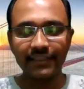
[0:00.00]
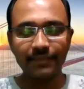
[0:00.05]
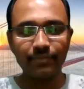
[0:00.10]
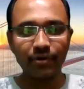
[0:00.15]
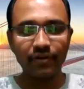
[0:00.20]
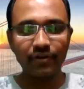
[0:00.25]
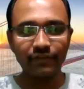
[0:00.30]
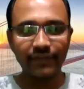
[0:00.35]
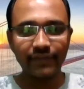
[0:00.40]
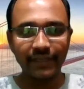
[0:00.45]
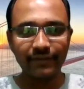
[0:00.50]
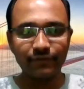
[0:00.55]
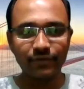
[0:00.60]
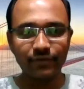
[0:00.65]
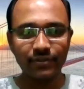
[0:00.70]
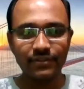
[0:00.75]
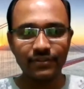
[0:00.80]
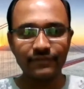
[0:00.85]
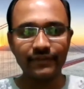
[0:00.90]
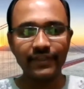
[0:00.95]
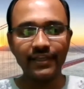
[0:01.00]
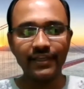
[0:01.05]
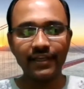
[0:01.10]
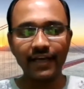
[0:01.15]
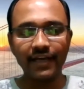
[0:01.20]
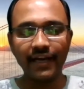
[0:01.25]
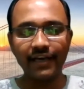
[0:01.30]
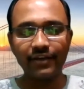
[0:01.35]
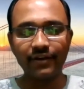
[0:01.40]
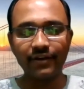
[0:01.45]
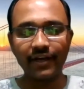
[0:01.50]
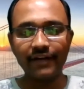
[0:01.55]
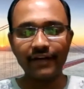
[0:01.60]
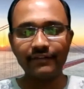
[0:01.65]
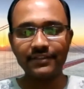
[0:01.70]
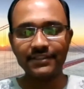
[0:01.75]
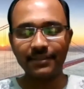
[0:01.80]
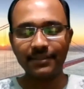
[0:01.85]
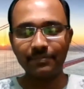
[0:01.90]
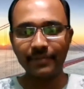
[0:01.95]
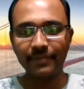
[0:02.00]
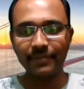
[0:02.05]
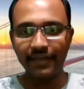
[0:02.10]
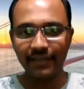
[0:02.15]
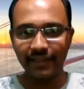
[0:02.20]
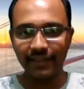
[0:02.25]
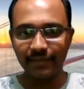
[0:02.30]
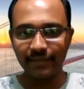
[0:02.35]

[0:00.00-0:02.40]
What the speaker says: that point of time was we had to have a separate